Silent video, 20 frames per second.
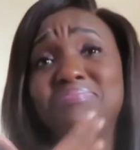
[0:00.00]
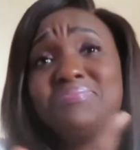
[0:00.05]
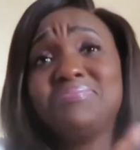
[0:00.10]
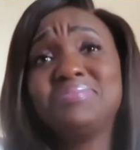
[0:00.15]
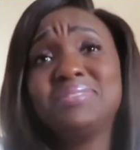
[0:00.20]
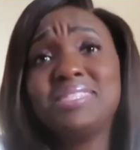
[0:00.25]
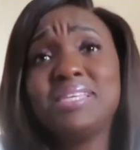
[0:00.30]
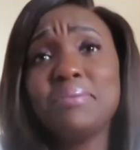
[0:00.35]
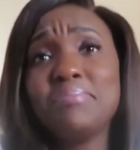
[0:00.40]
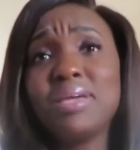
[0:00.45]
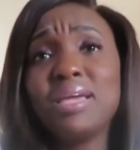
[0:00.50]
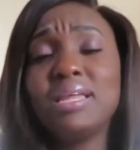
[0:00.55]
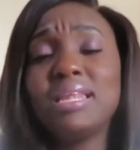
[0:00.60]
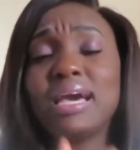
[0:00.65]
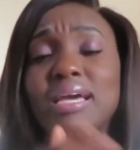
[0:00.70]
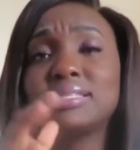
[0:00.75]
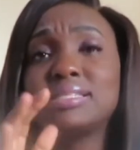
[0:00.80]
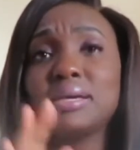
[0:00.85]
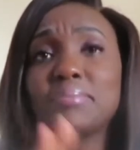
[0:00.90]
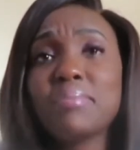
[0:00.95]
to me.
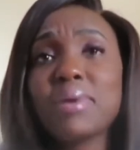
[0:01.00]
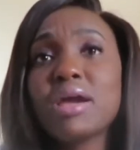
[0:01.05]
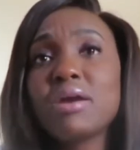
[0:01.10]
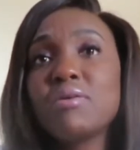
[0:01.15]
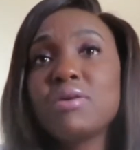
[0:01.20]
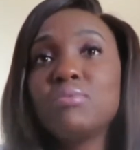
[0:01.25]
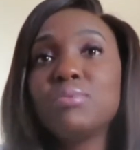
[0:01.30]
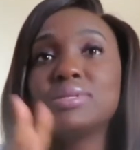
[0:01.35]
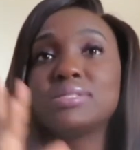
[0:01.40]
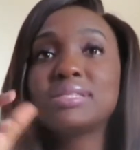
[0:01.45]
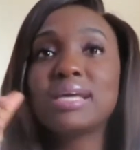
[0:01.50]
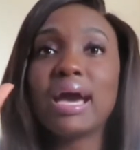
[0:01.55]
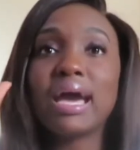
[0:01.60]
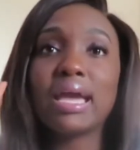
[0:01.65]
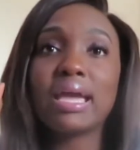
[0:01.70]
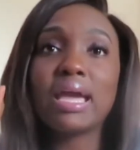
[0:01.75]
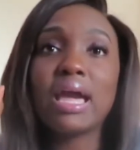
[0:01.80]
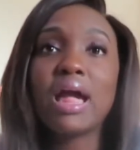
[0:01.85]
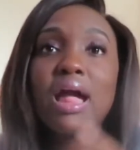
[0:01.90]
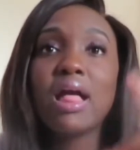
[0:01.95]
Like Tamara was
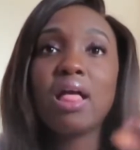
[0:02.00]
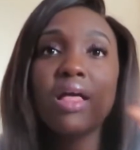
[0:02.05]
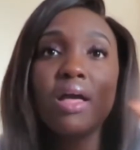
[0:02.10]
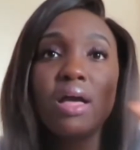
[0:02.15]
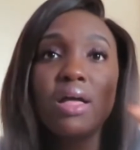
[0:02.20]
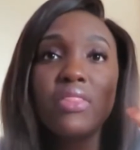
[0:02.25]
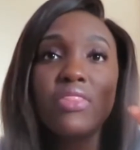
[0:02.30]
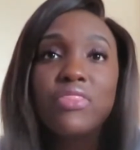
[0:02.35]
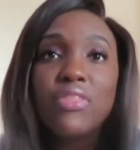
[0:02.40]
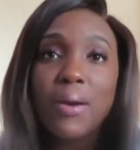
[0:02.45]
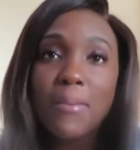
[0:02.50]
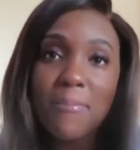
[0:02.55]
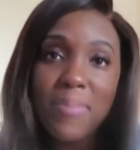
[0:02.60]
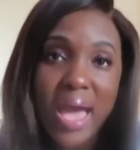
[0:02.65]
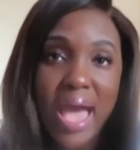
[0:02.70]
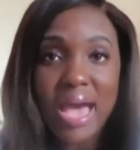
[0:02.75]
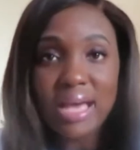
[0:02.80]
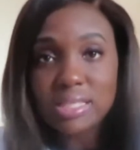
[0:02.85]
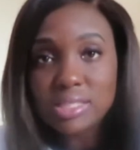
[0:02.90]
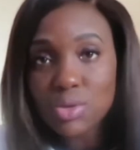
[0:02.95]
like the
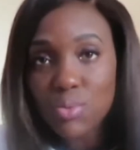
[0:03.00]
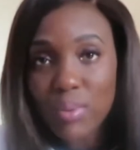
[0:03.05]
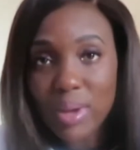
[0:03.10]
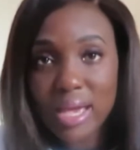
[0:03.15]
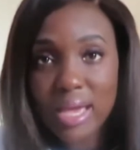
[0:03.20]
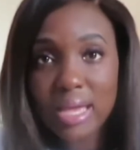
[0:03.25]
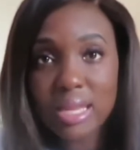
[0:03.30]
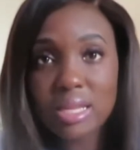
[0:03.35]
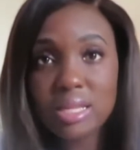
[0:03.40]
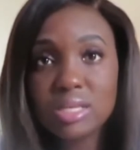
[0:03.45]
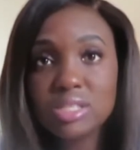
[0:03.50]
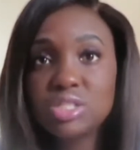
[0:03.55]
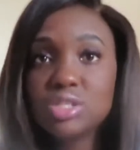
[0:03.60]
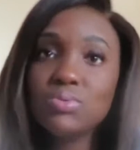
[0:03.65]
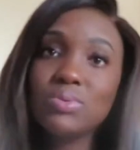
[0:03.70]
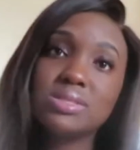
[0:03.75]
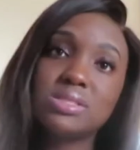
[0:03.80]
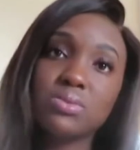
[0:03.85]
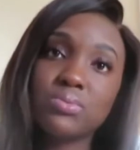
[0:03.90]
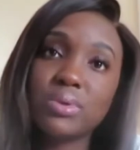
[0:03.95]
bad twin. She
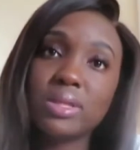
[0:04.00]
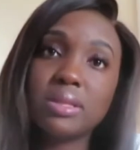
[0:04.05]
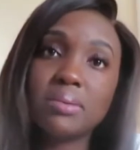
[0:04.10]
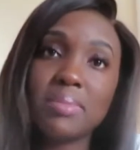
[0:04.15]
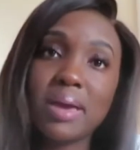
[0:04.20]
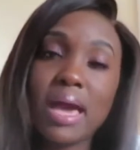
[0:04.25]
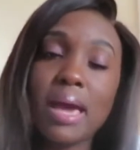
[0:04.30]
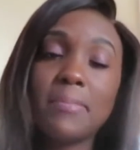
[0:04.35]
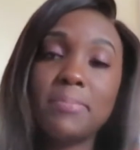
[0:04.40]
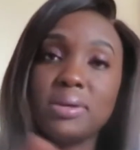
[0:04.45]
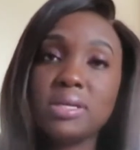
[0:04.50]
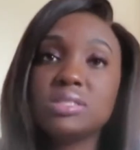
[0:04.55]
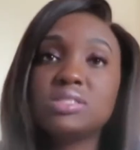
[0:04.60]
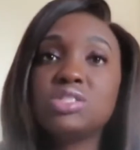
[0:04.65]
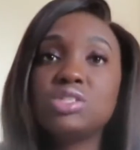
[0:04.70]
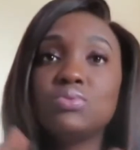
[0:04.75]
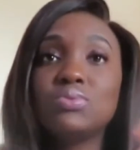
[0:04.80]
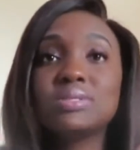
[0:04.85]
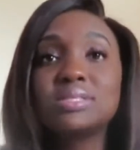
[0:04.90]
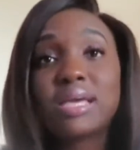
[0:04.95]
wasn't really bad, but
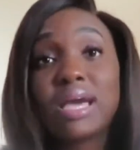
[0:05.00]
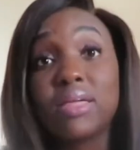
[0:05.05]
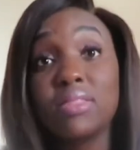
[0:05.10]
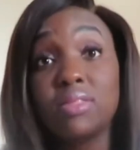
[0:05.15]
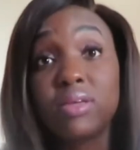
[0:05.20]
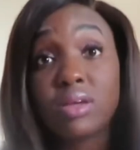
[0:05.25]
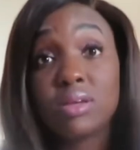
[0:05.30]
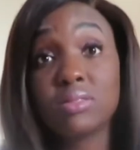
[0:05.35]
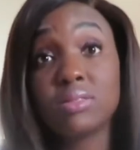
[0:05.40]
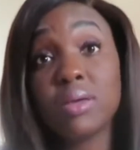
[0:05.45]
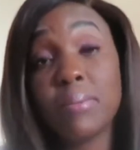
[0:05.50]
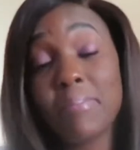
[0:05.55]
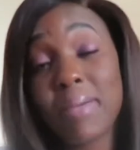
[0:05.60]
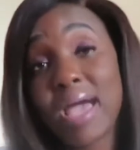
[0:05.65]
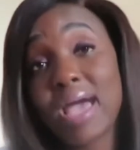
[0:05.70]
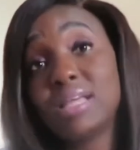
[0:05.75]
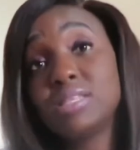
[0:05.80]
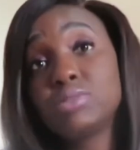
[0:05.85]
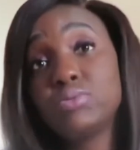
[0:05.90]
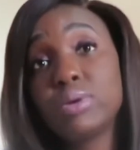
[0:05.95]
she was like the
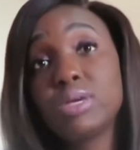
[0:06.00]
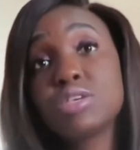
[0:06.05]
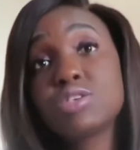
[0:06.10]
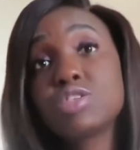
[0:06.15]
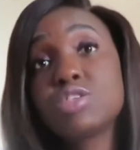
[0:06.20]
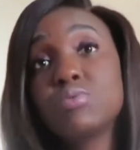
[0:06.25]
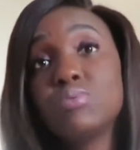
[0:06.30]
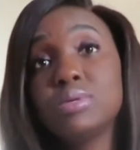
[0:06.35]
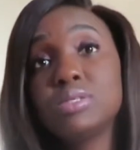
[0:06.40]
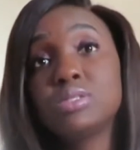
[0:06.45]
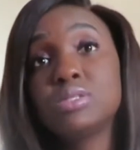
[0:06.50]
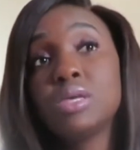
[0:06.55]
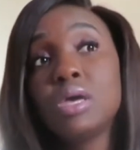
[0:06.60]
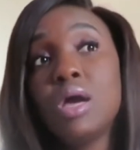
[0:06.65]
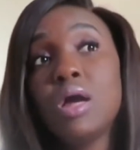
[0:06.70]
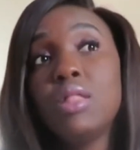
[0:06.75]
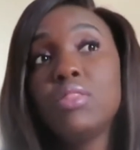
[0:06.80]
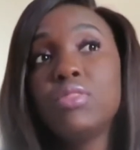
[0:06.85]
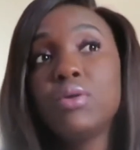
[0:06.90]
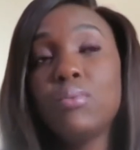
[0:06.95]
bad twin. She was
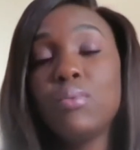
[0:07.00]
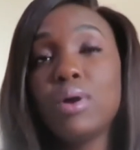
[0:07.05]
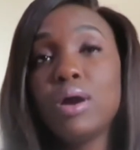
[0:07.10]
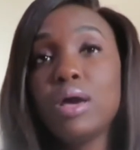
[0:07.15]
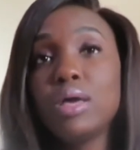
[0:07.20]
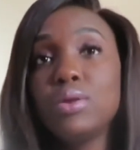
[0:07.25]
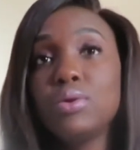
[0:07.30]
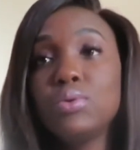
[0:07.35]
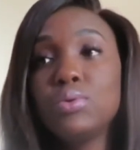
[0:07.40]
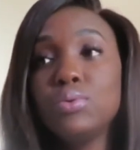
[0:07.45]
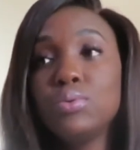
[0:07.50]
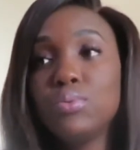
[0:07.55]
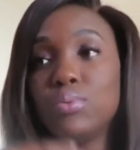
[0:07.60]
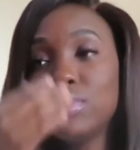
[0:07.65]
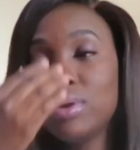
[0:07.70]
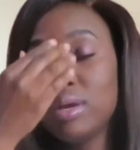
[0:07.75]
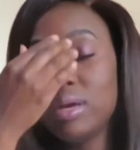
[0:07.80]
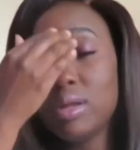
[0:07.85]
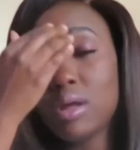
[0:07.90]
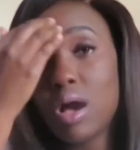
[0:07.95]
the one who
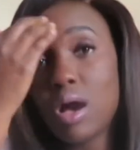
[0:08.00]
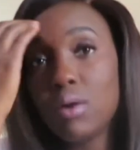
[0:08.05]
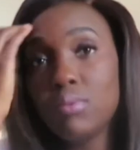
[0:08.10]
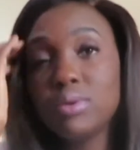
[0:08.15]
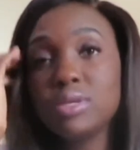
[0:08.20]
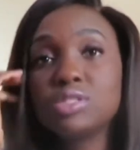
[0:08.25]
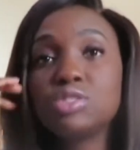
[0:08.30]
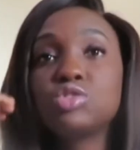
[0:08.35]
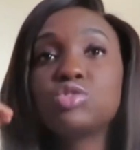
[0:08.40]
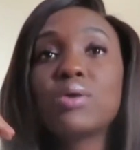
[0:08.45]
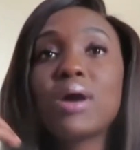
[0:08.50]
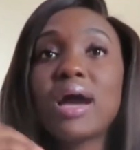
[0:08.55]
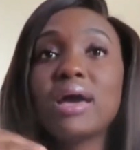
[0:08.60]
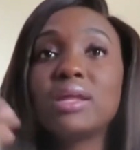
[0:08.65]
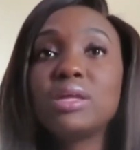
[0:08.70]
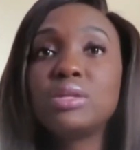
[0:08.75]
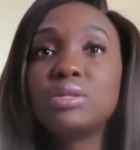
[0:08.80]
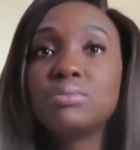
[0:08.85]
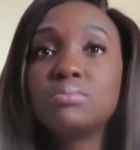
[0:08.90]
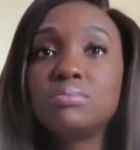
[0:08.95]
would always
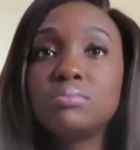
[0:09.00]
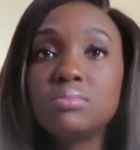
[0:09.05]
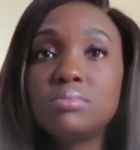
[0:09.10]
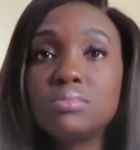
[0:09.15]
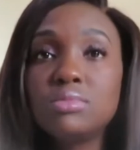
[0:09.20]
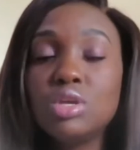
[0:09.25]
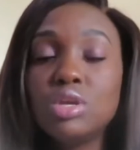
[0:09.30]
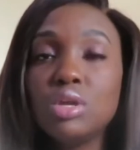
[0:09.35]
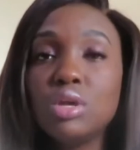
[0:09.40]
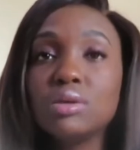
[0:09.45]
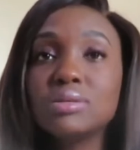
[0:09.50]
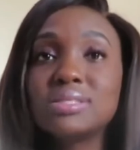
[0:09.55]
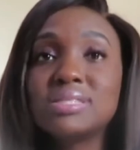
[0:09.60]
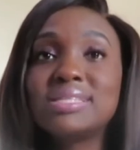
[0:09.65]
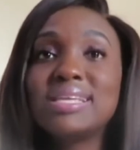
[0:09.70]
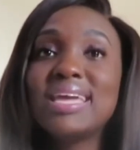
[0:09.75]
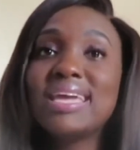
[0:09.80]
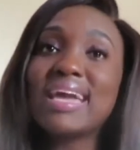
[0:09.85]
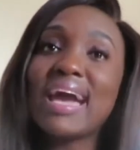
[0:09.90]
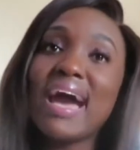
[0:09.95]
try to, you know,
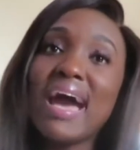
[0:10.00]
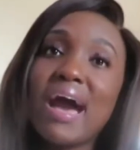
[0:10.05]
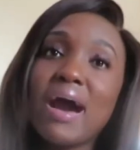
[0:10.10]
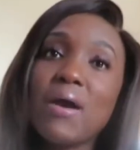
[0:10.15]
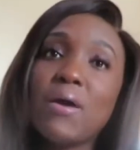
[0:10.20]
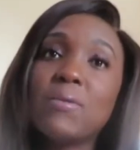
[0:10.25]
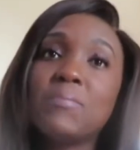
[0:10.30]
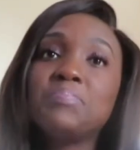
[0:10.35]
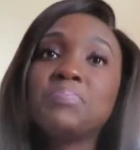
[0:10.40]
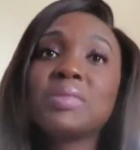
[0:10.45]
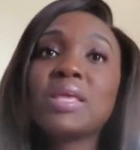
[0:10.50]
sneak out.